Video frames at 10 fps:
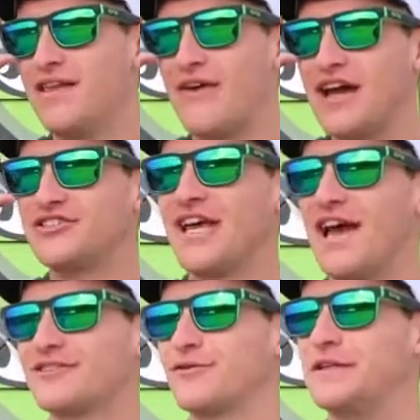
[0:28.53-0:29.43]
and they've actually
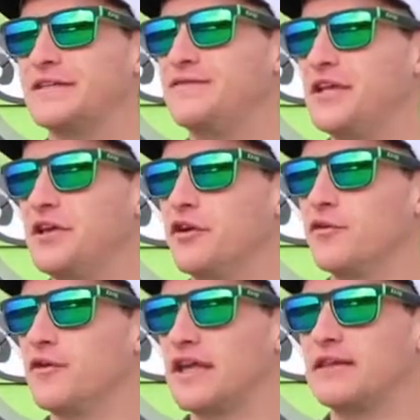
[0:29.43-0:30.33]
asked for this
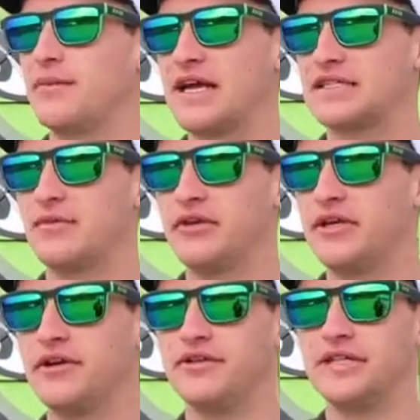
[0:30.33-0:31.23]
video for like the past couple
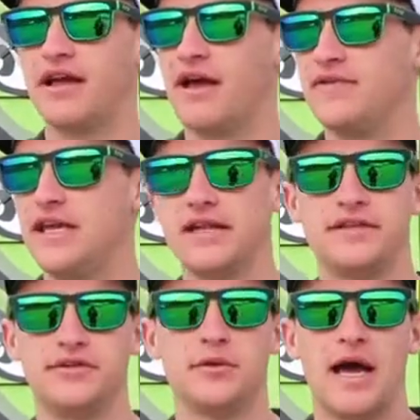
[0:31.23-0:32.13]
of years, and I have yet
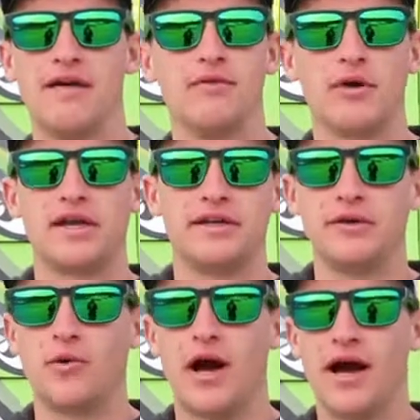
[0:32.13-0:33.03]
to do it. I have no
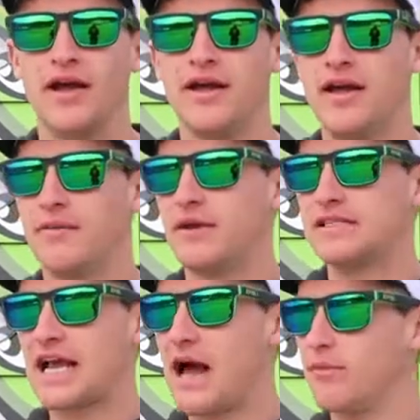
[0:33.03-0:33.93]
idea why, but I
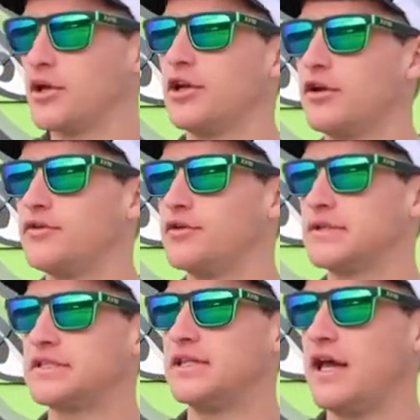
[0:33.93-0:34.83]
was like, I'm gonna go
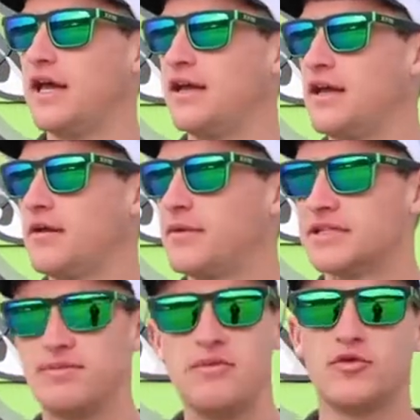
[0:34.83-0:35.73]
do it today
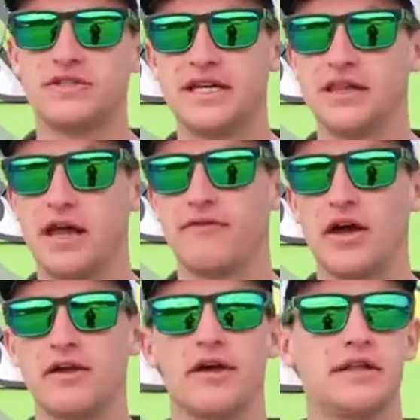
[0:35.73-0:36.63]
because people will take a lot of
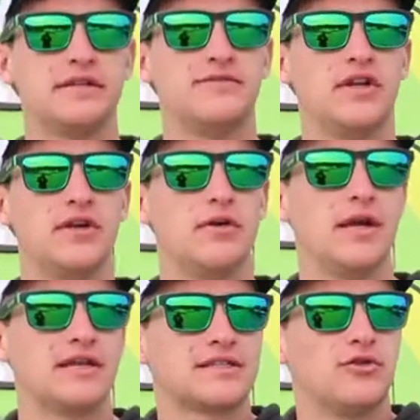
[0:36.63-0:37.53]
value out of this video,
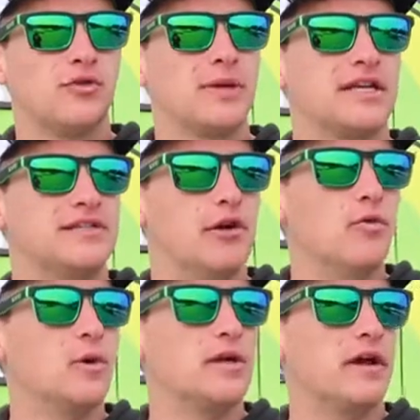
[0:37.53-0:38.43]
and it's cool because no
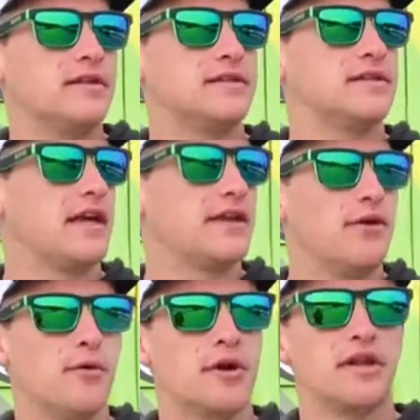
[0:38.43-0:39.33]
one does it. Like,
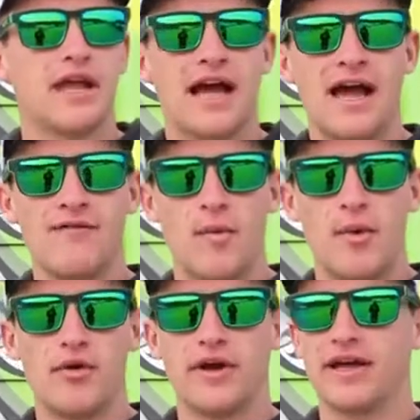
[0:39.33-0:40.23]
no one, like, I have a
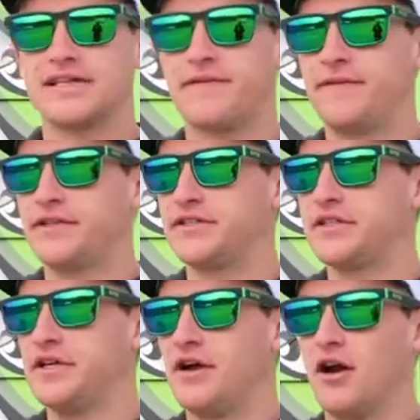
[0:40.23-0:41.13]
boat, guys. I fish
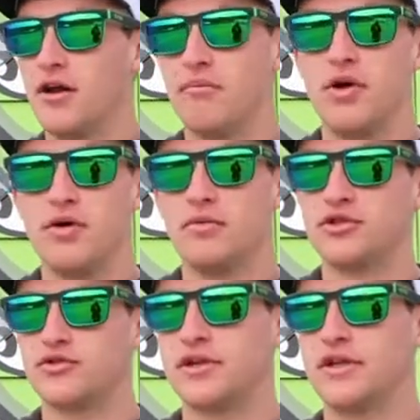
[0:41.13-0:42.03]
on a boat a
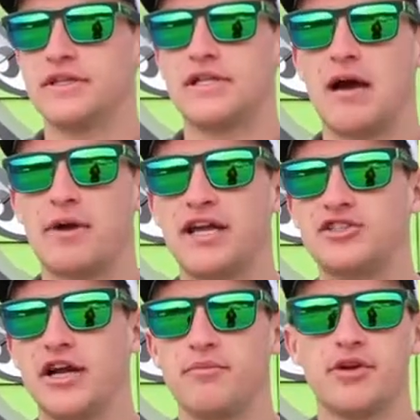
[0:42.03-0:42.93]
majority of the time, but I
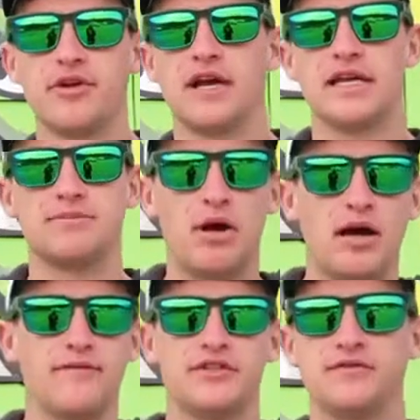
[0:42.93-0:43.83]
try to bring you guys
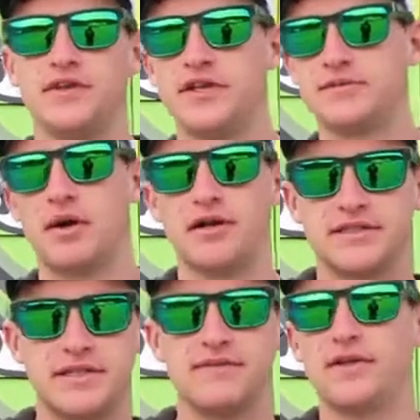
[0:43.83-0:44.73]
pond fishing videos,
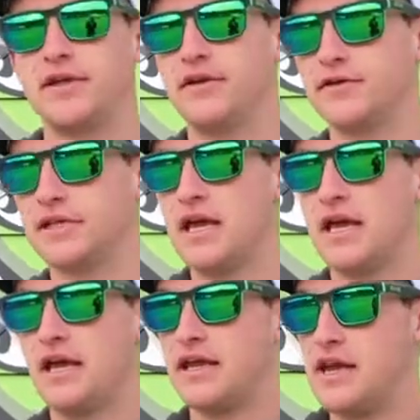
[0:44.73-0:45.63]
pond tip videos,
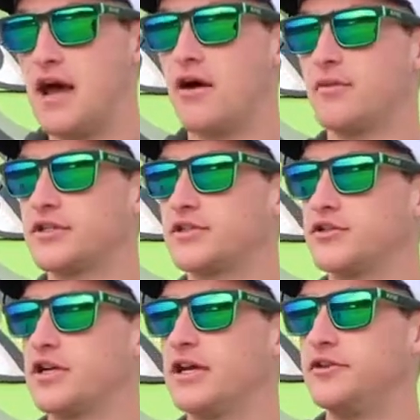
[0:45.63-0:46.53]
and now I'm gonna
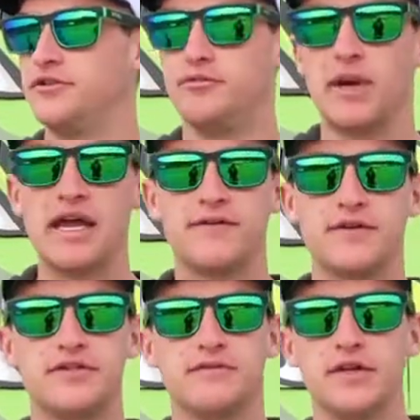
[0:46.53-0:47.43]
start trying to do bank
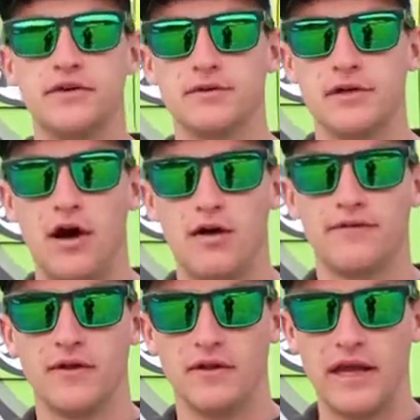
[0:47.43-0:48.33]
fishing videos
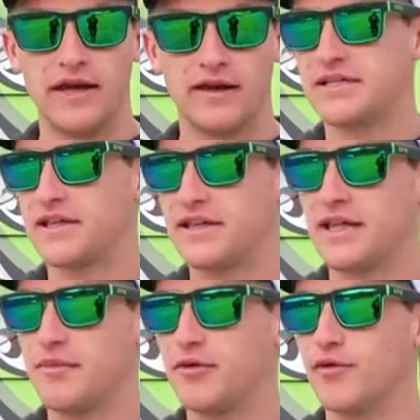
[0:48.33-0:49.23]
off the lake because I think
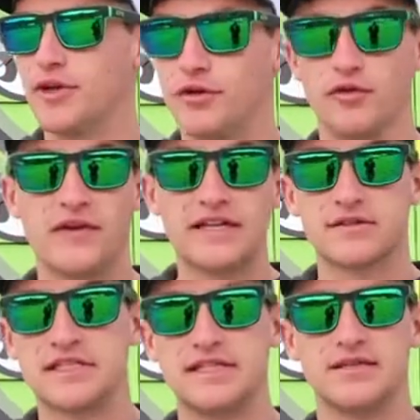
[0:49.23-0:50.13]
that'd be really cool. If you guys
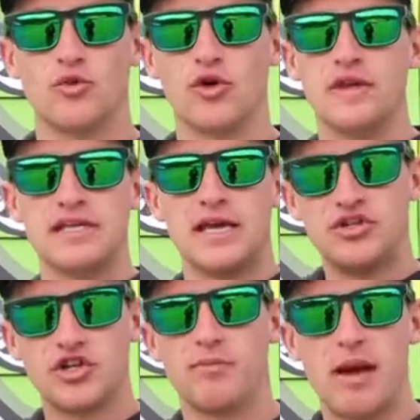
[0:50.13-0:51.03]
wanna see some more of these, be
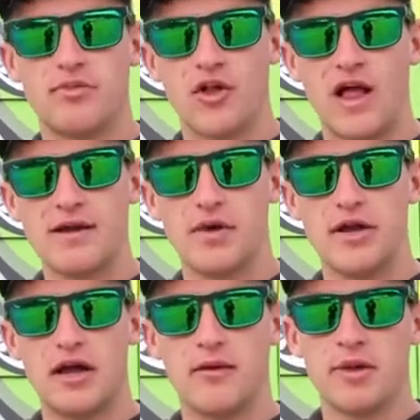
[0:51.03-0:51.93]
sure to pepper the like
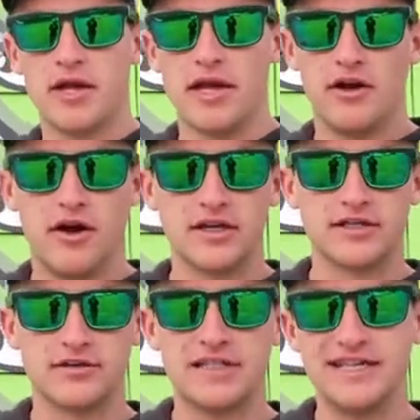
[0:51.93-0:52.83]
button up, and
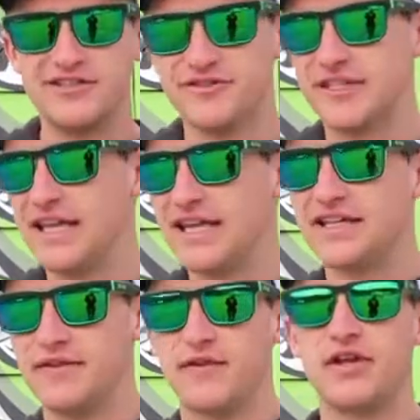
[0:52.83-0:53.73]
also stay tuned to the
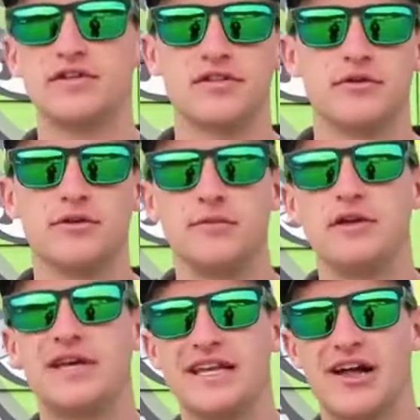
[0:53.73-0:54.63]
end of the video so
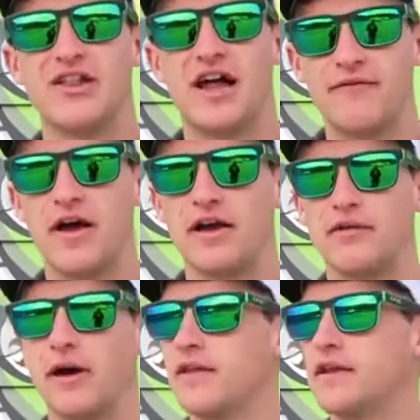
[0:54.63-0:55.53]
you get a lot of
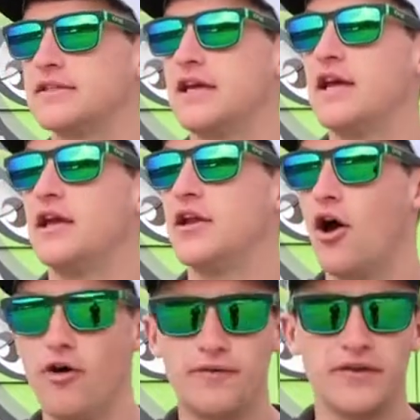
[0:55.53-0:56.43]
value out of this, and
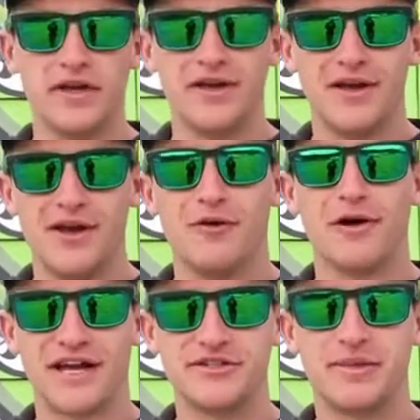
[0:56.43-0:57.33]
hopefully
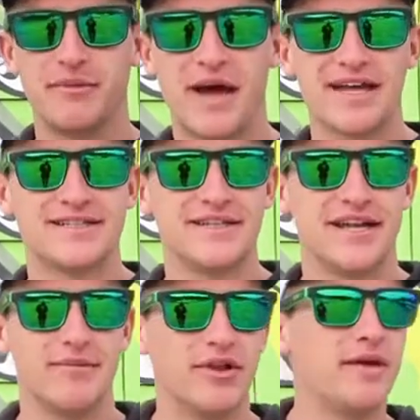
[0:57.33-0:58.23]
we'll catch a big bass
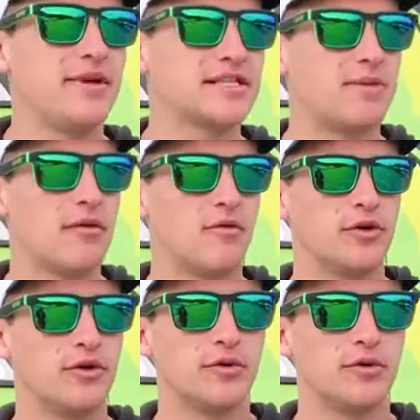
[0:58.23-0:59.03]
today. But let me explain what we're